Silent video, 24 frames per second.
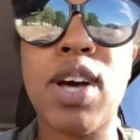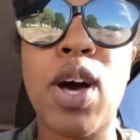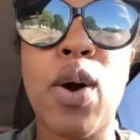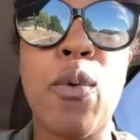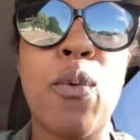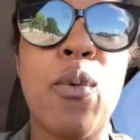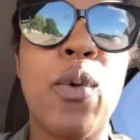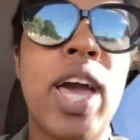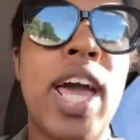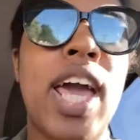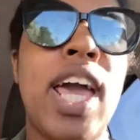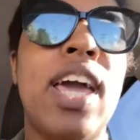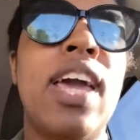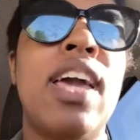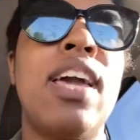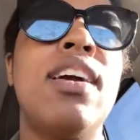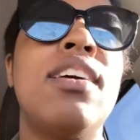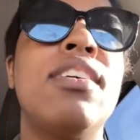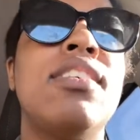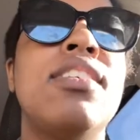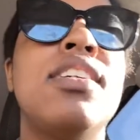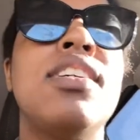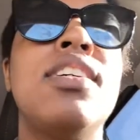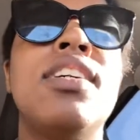weigh
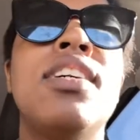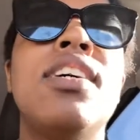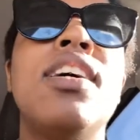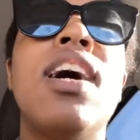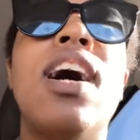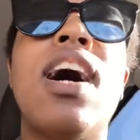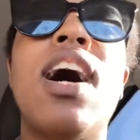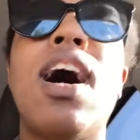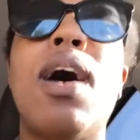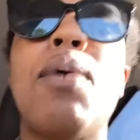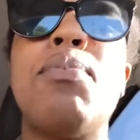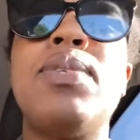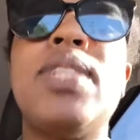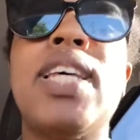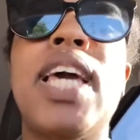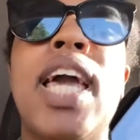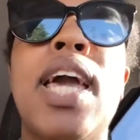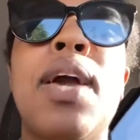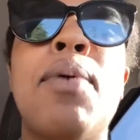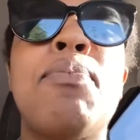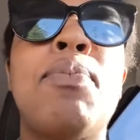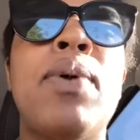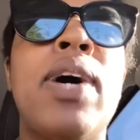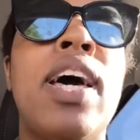
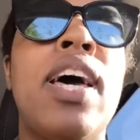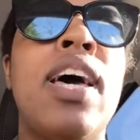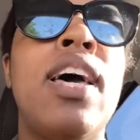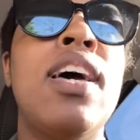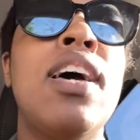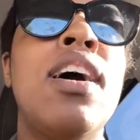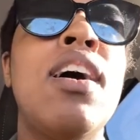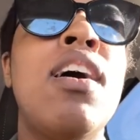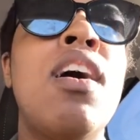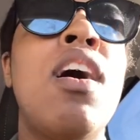update, but